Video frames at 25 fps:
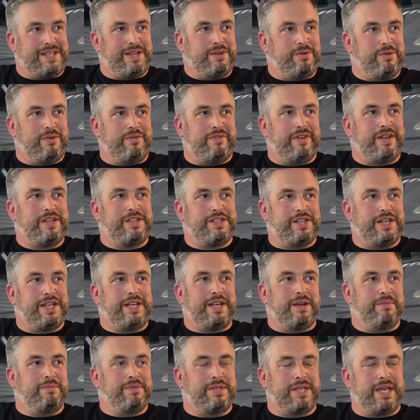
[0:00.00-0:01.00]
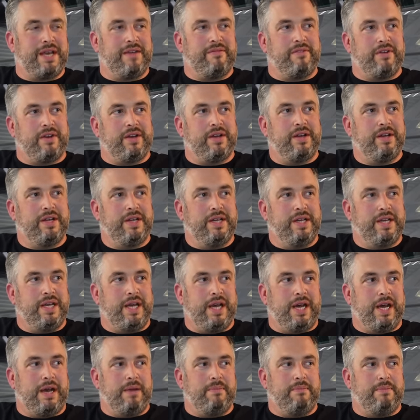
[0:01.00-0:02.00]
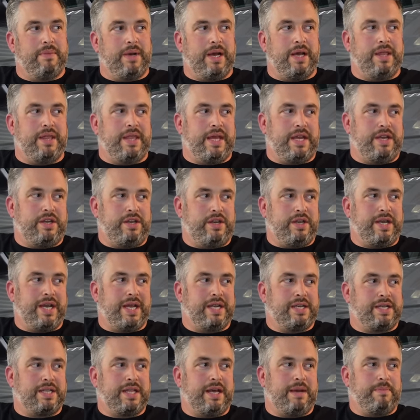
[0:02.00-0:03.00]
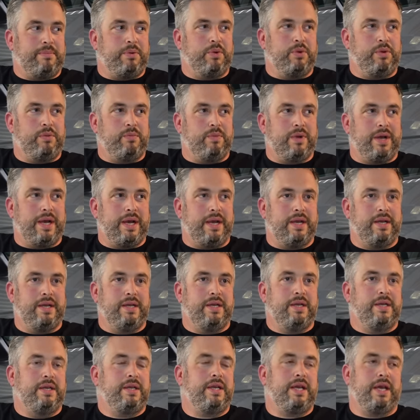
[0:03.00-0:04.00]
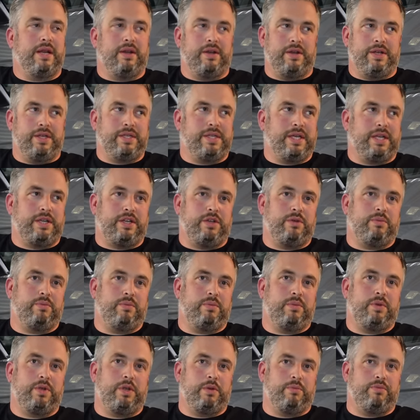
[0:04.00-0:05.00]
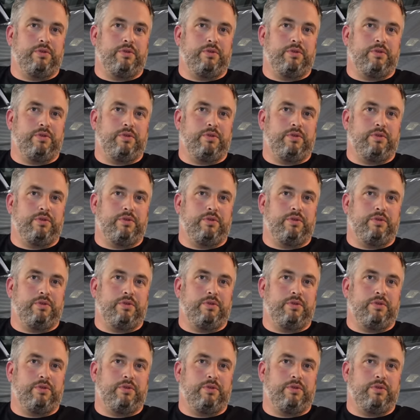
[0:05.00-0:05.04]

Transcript: it will eventually come together. And then you get to that point where, yeah, like you said, you're